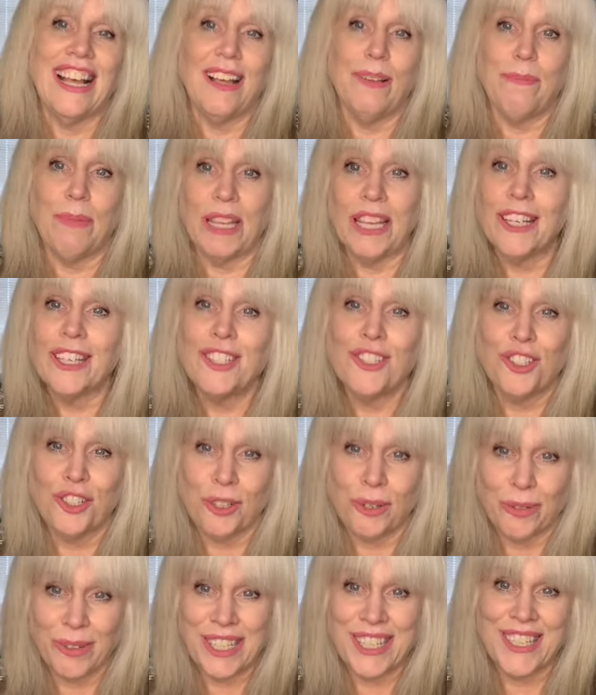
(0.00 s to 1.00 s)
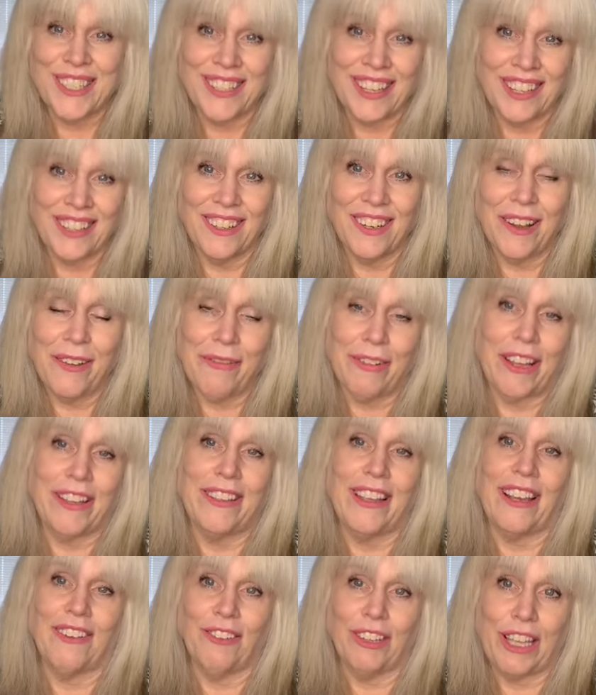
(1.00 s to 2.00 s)
being a jewelry designer, I find
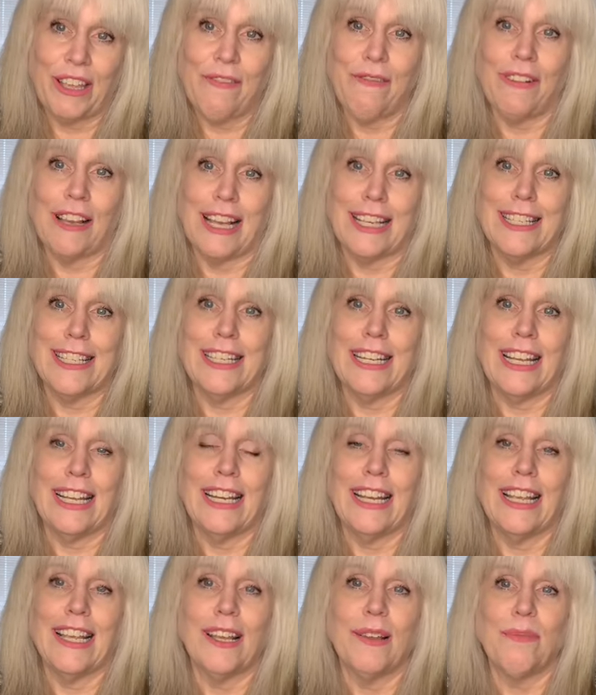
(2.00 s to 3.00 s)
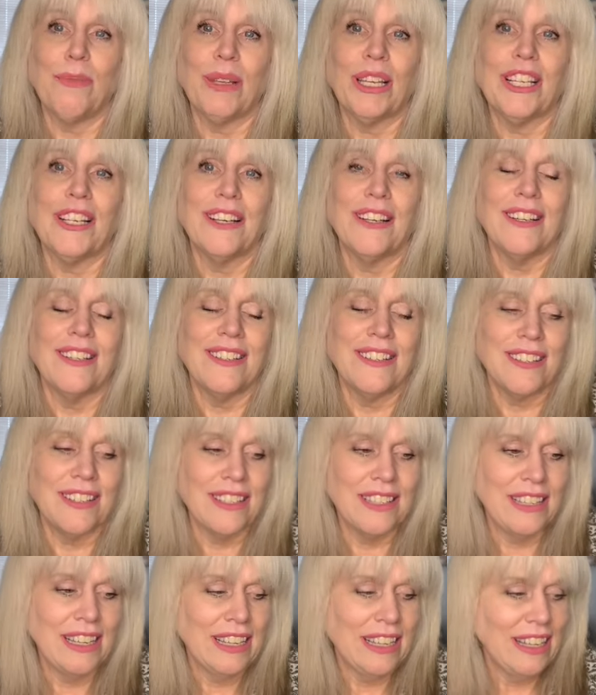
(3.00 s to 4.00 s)
that really fascinating
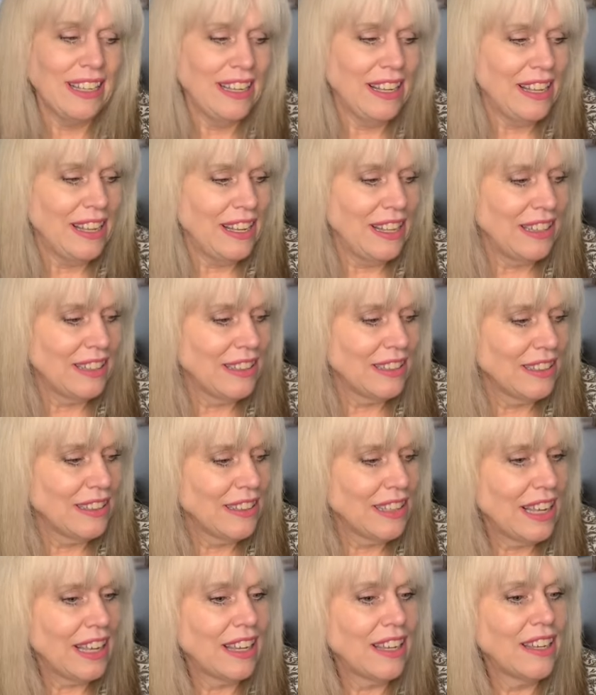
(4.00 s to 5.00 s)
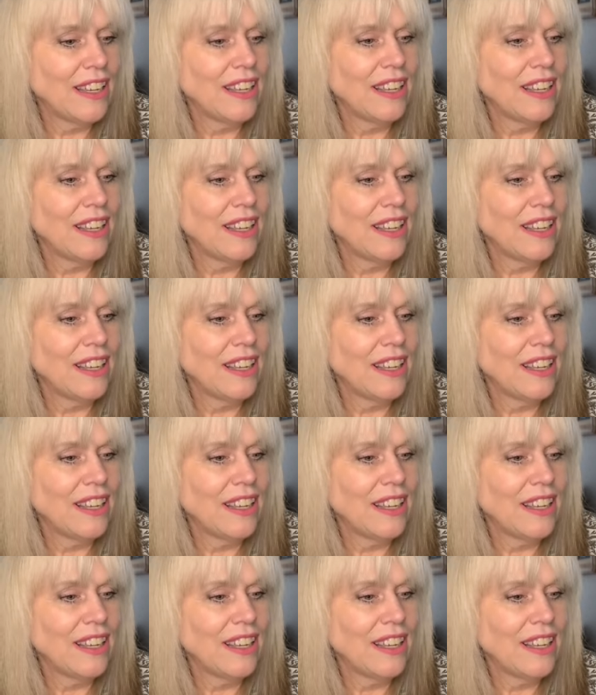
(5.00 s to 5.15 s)
because like